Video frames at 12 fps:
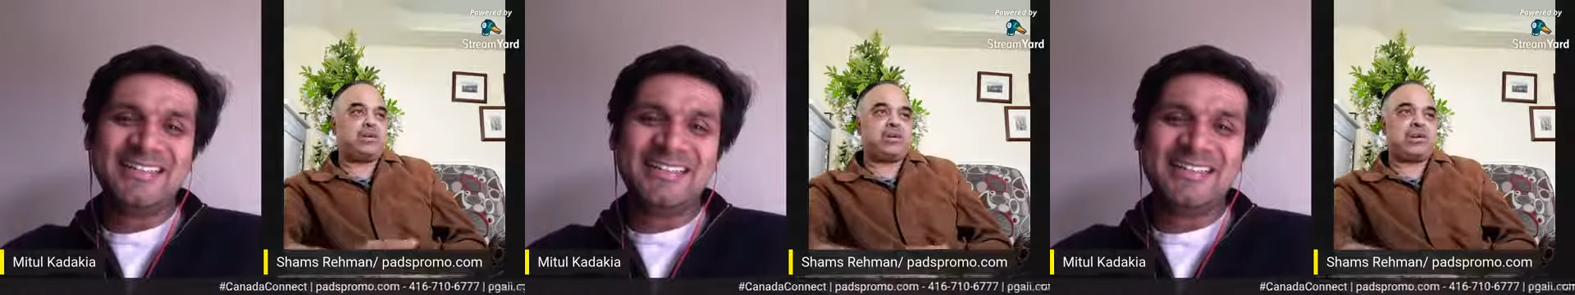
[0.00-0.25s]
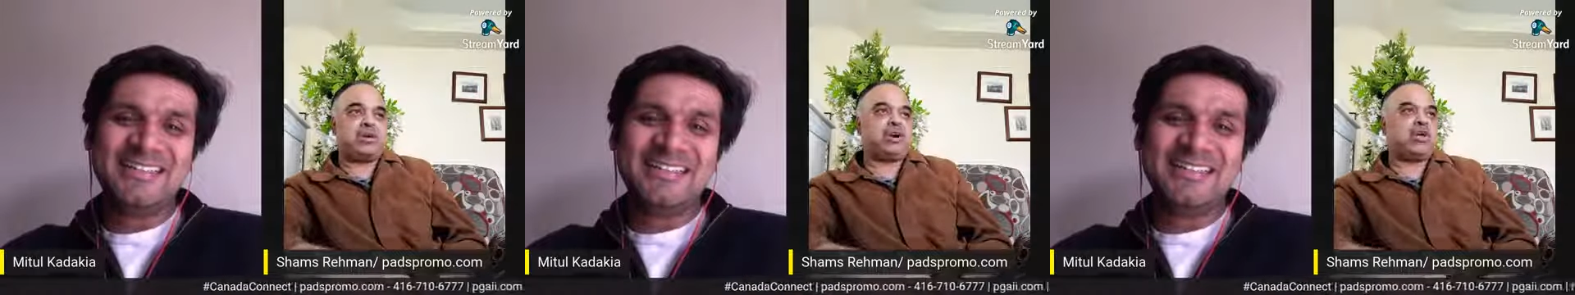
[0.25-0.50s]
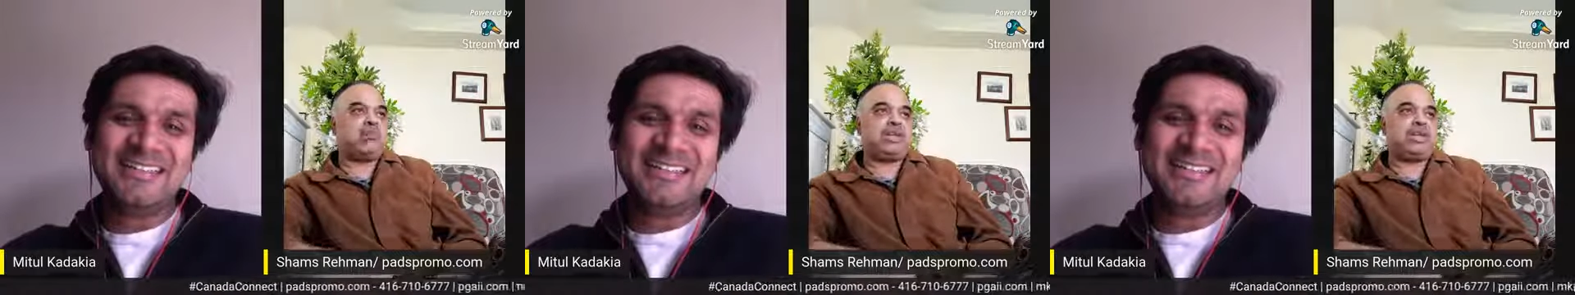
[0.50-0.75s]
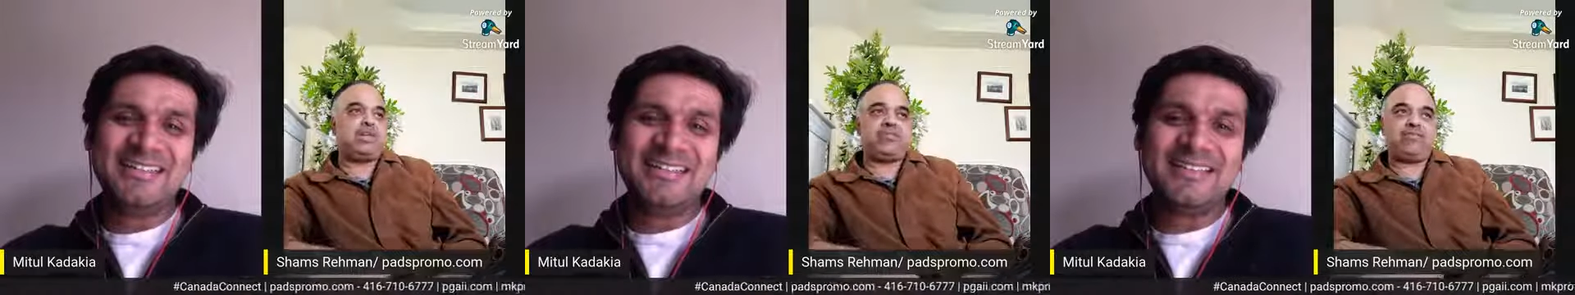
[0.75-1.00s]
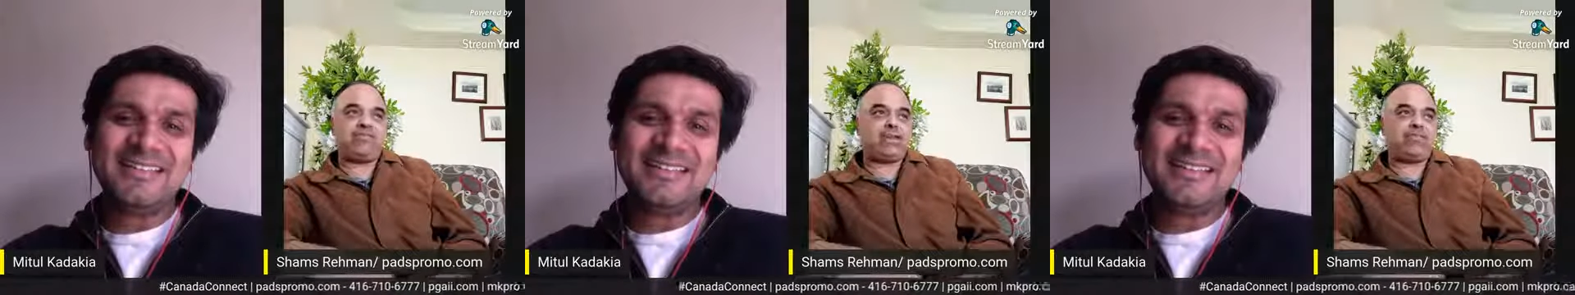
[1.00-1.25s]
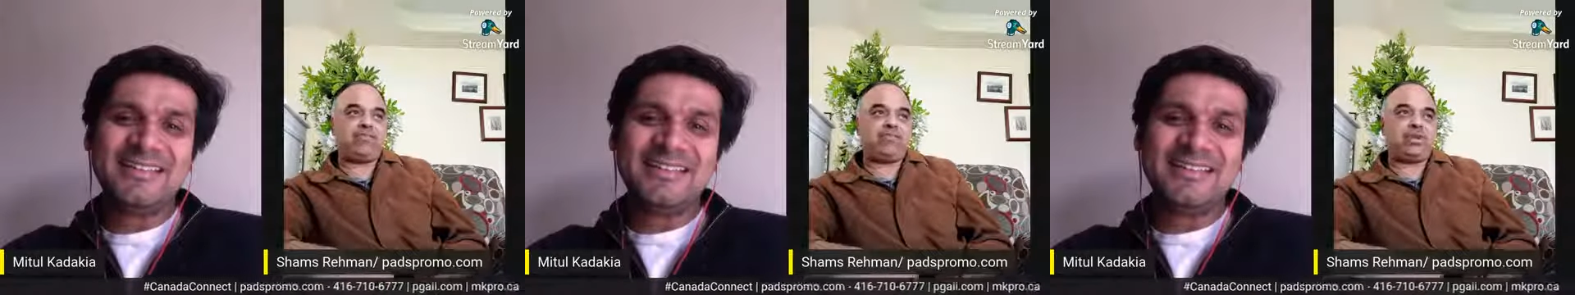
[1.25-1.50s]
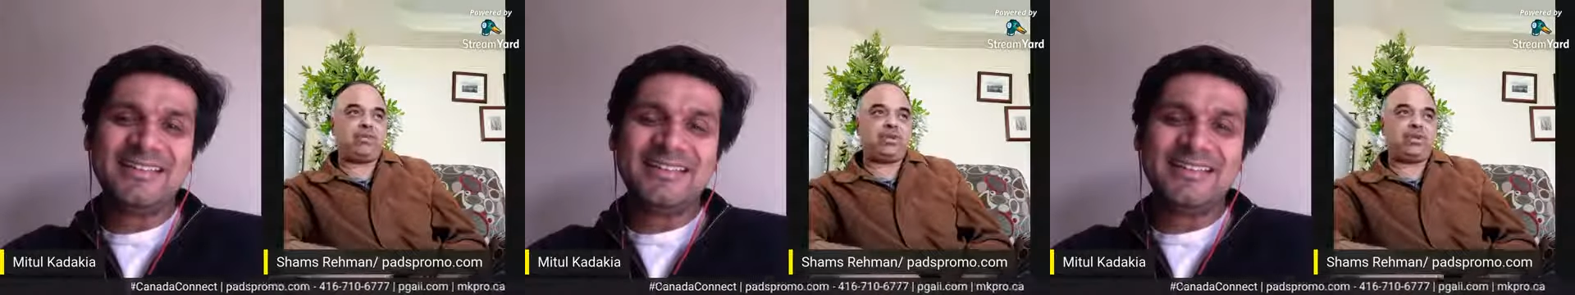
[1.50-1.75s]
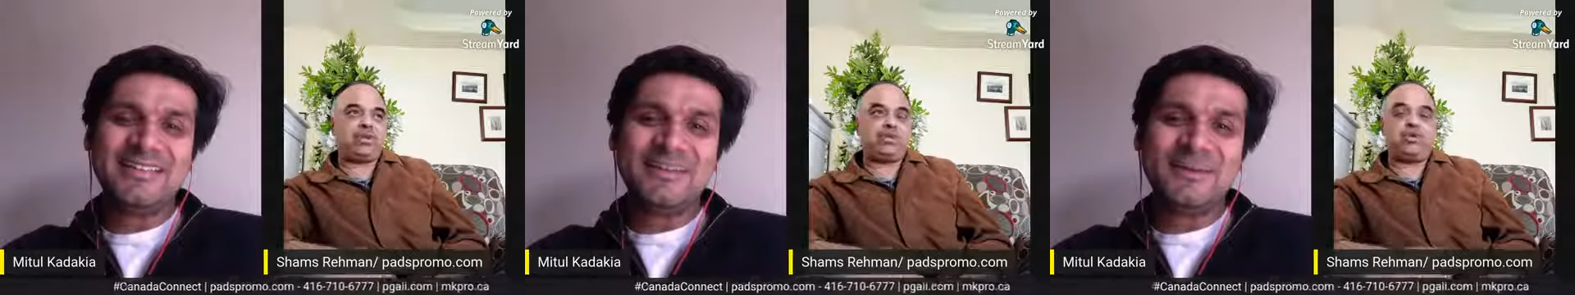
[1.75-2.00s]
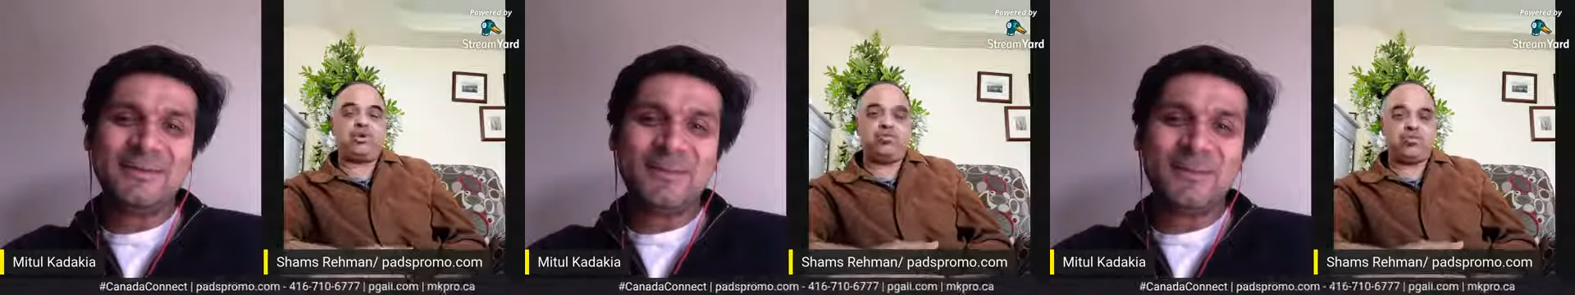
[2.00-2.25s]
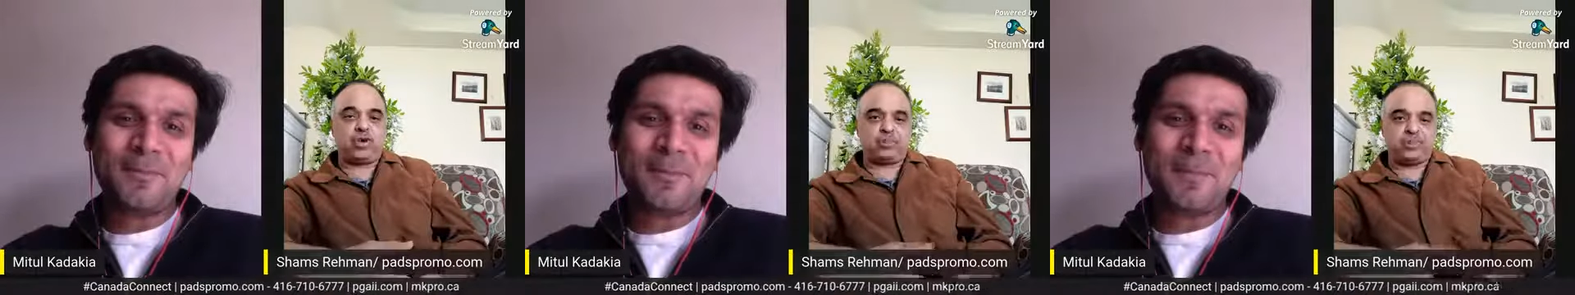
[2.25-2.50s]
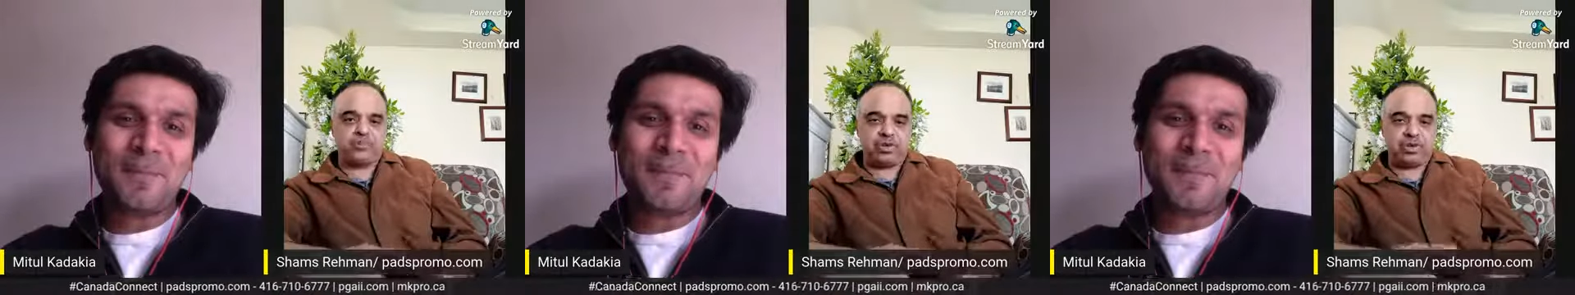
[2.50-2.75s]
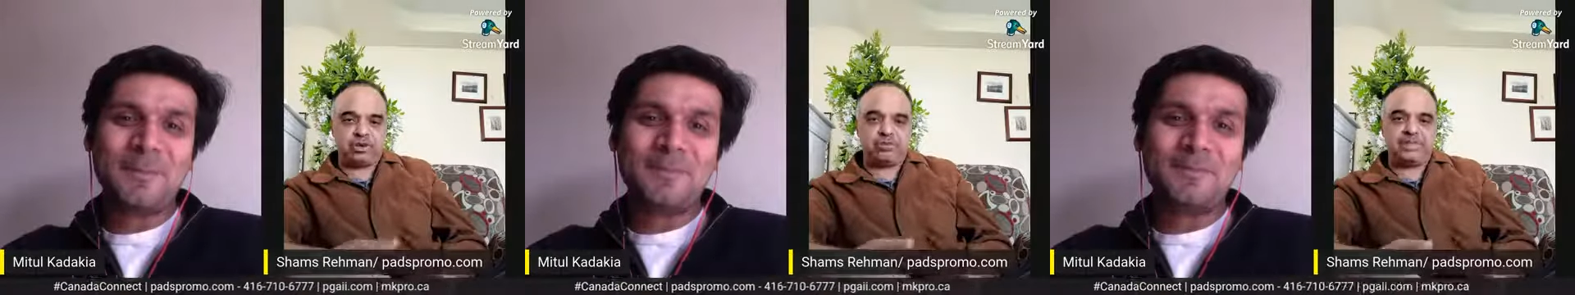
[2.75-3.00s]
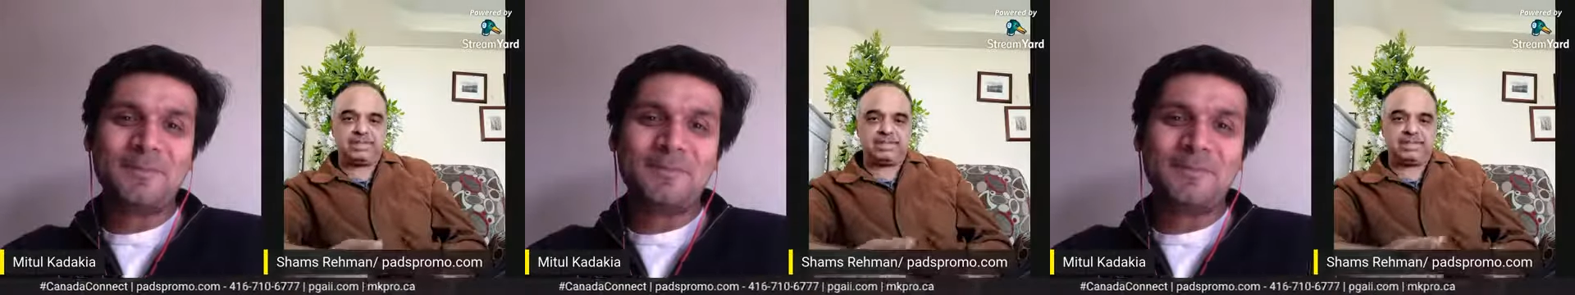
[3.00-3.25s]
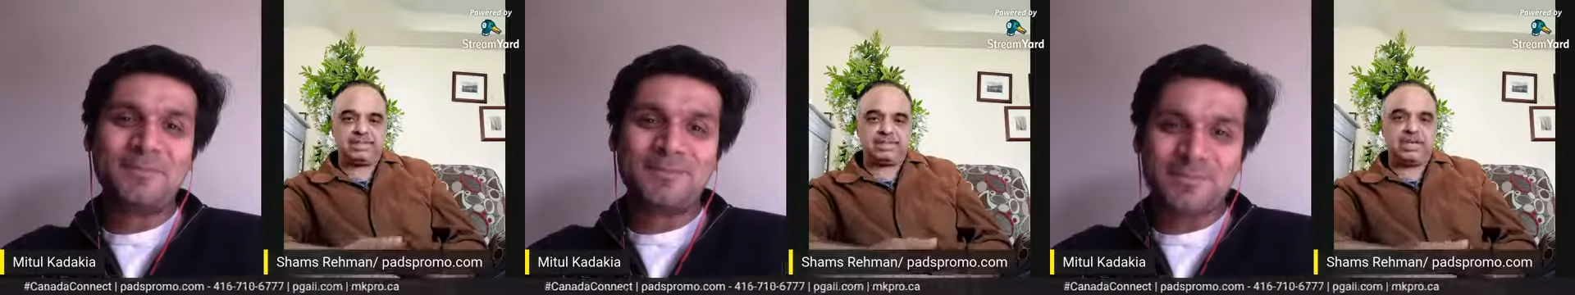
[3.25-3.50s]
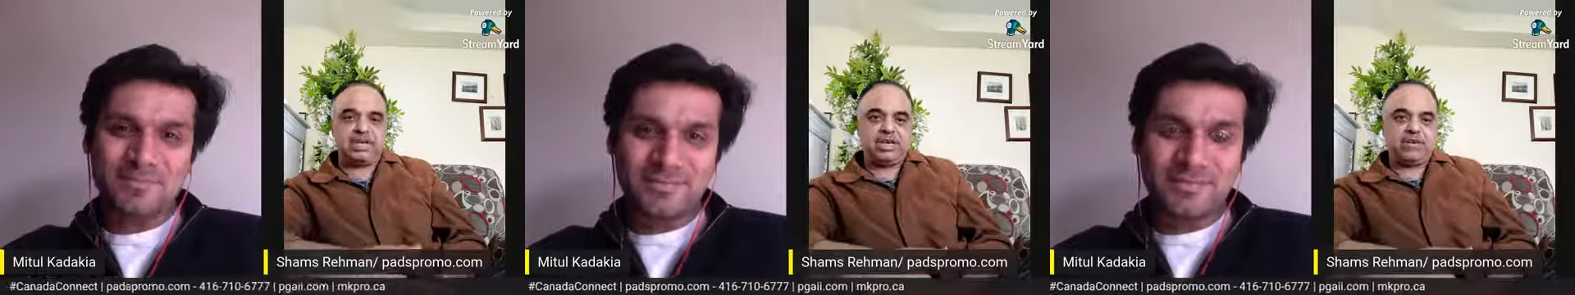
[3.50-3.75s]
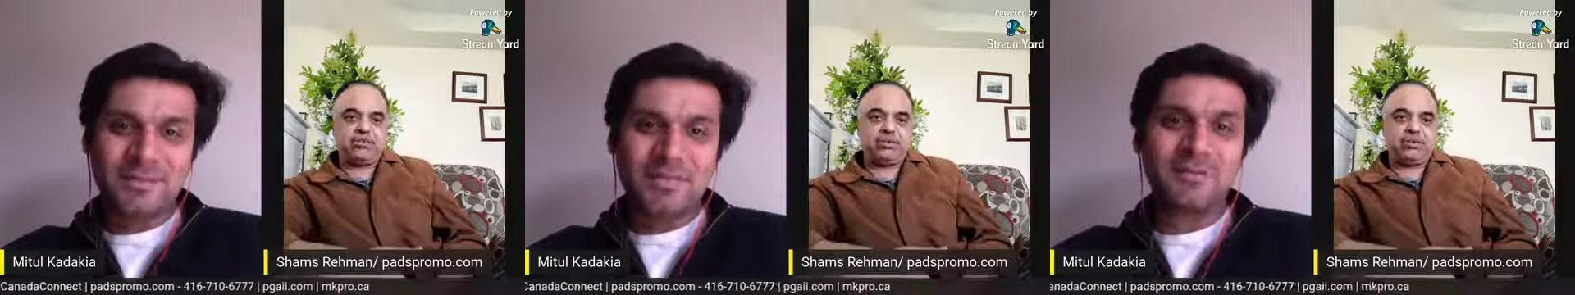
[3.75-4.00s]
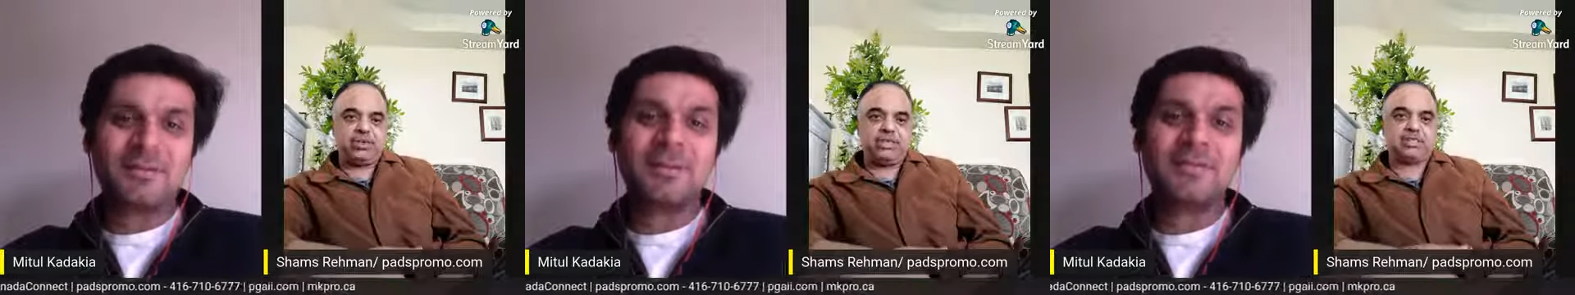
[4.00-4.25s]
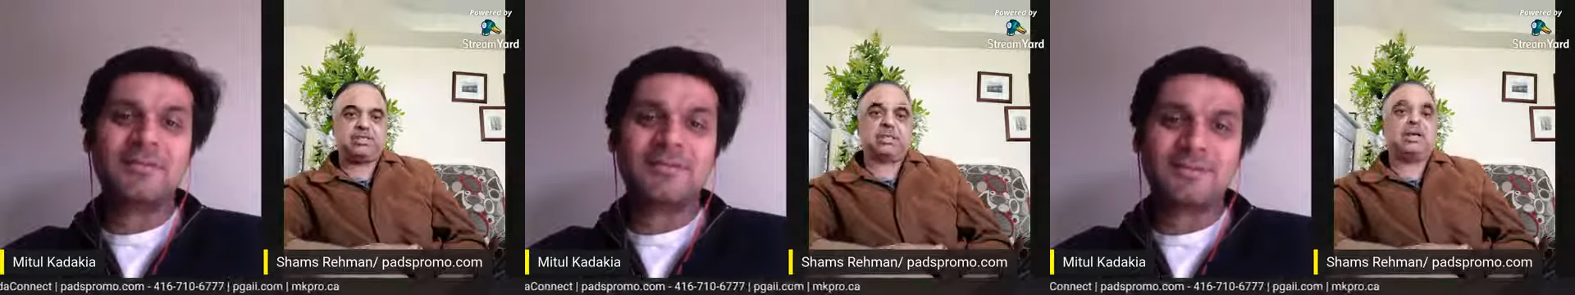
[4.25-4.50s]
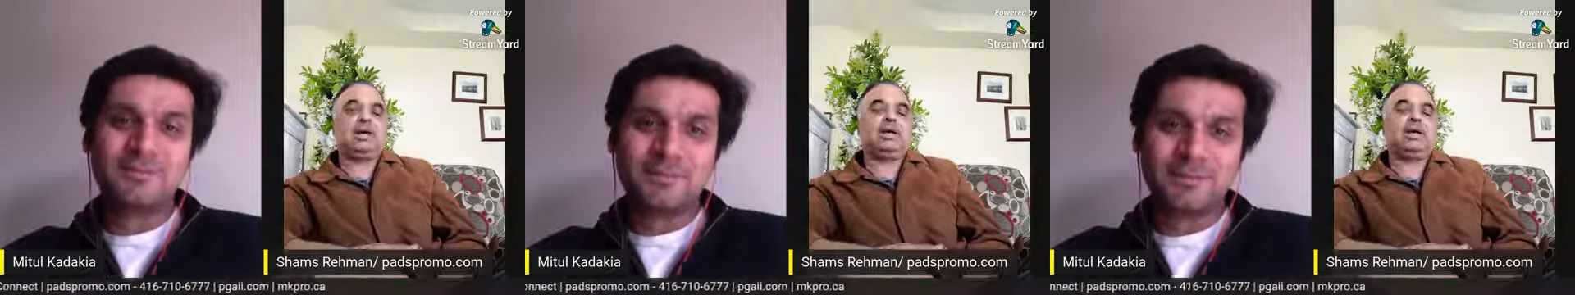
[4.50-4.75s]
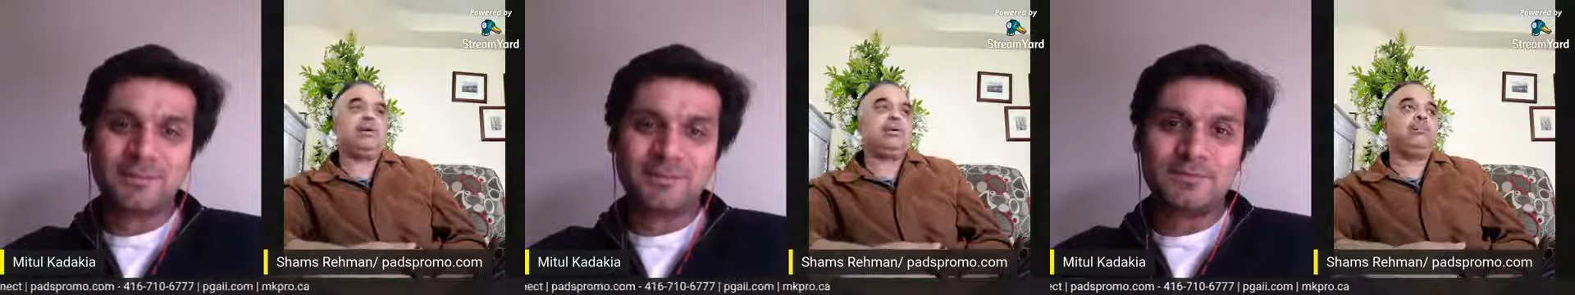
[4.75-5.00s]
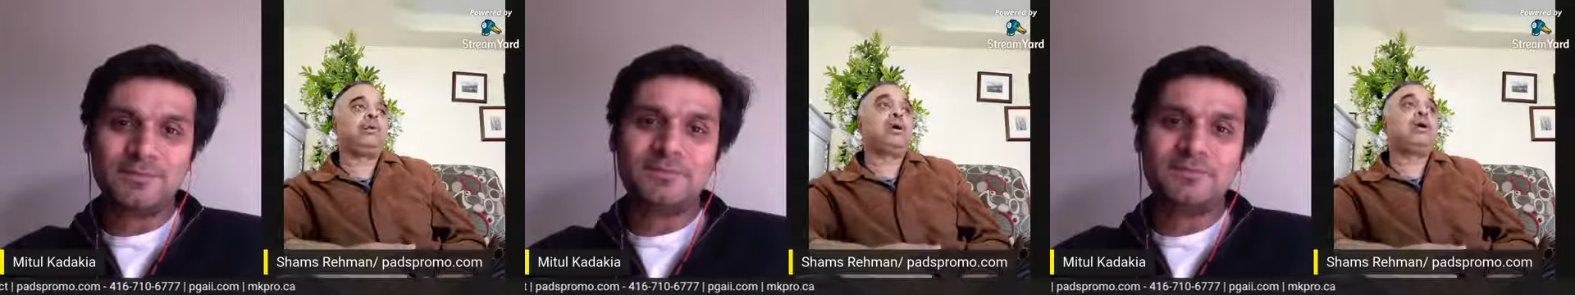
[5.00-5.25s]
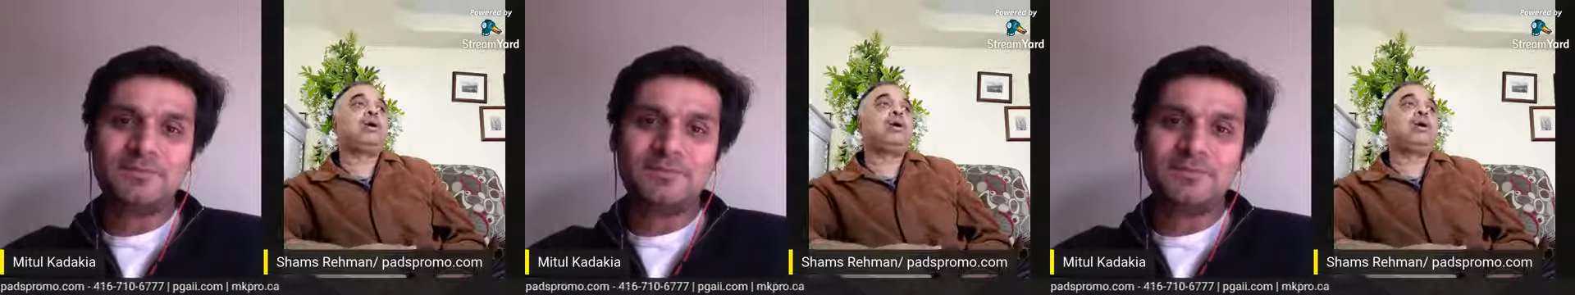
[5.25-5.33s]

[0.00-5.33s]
Speaker 1: you can call me if if you need uniforms for your business, if you need uh,